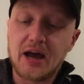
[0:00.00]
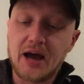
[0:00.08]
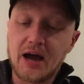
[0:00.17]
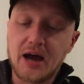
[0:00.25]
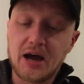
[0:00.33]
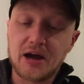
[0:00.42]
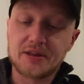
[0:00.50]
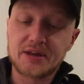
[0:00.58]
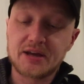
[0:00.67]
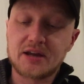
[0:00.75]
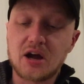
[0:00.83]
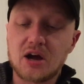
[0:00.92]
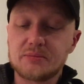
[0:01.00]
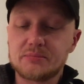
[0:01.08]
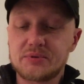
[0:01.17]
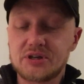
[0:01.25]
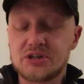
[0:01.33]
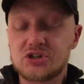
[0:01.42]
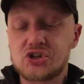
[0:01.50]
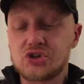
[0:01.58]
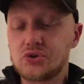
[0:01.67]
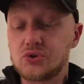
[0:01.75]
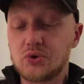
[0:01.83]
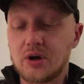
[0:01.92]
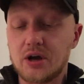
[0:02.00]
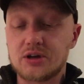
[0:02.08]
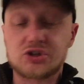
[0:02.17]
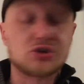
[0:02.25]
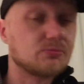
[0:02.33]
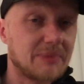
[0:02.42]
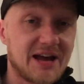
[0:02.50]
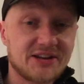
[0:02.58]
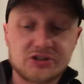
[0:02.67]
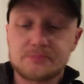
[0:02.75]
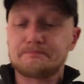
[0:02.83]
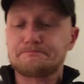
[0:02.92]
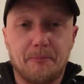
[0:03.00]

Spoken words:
they can't be too matte.